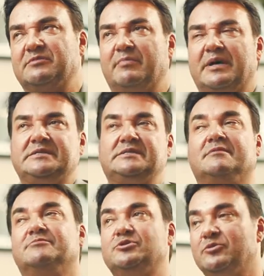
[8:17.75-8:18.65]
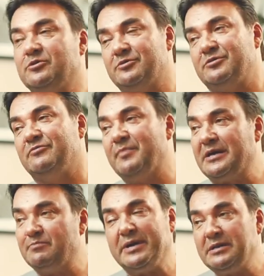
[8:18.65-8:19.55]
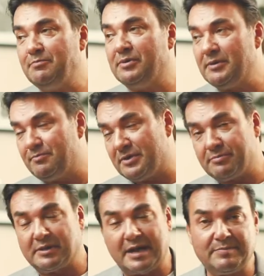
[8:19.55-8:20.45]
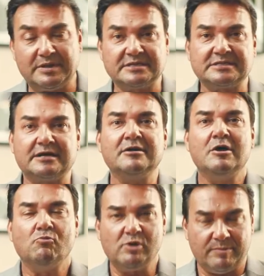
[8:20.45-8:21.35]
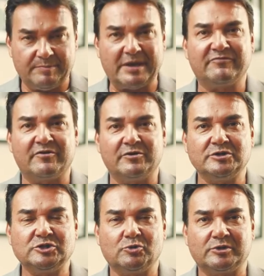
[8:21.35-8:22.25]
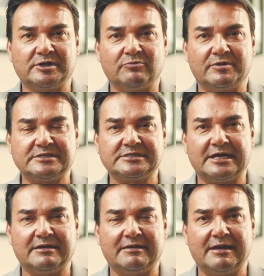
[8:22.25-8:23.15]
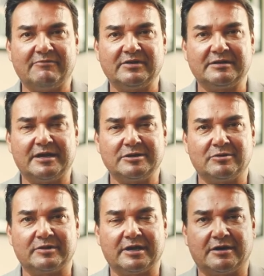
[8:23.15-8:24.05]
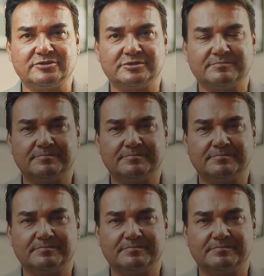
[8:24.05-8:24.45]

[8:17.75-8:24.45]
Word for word: amazing. I'm sure you, have made many people happy, and uh, we'll be back very shortly with this uh, lovely lady on the couch.